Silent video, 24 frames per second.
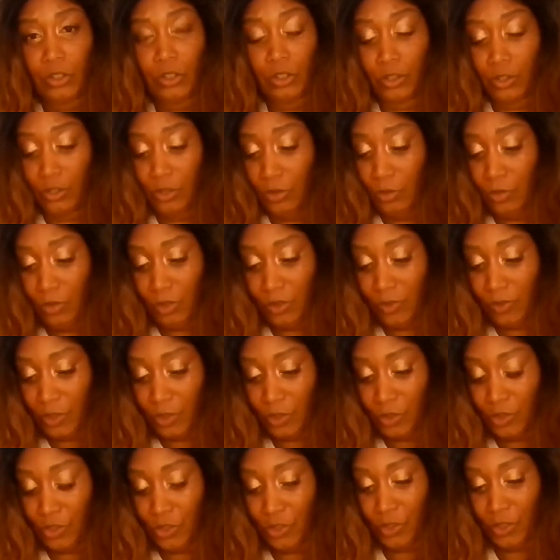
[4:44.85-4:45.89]
your
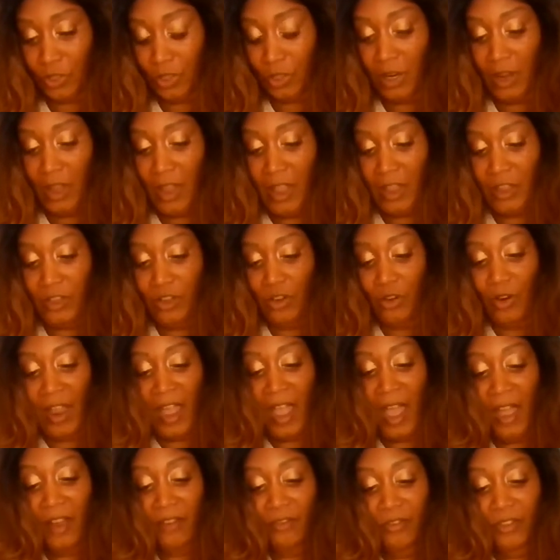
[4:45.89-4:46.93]
universe, your,
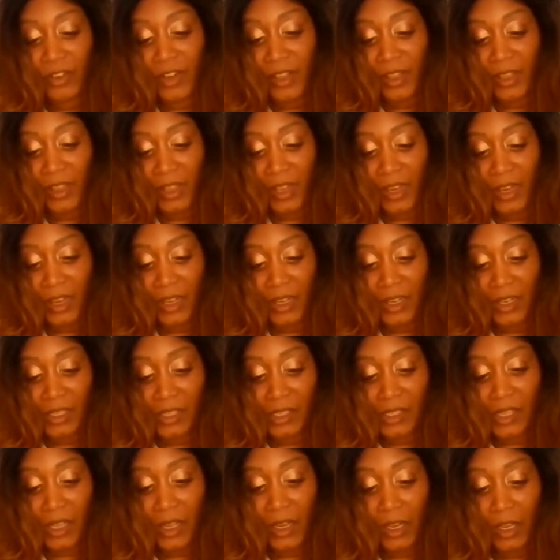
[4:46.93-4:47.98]
your everything, and
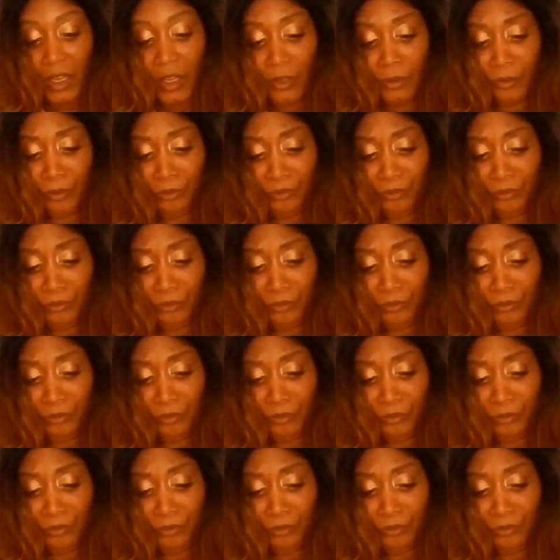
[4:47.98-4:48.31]
it's like,